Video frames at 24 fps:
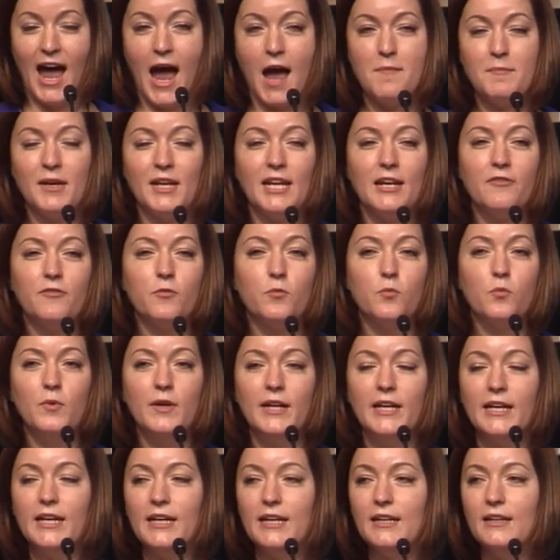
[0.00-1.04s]
If
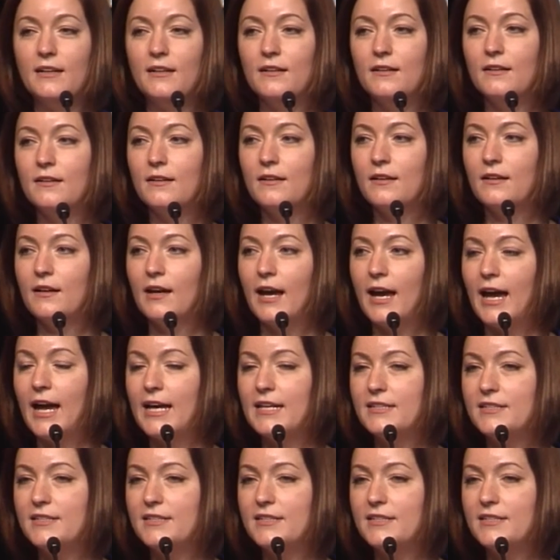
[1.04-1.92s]
we had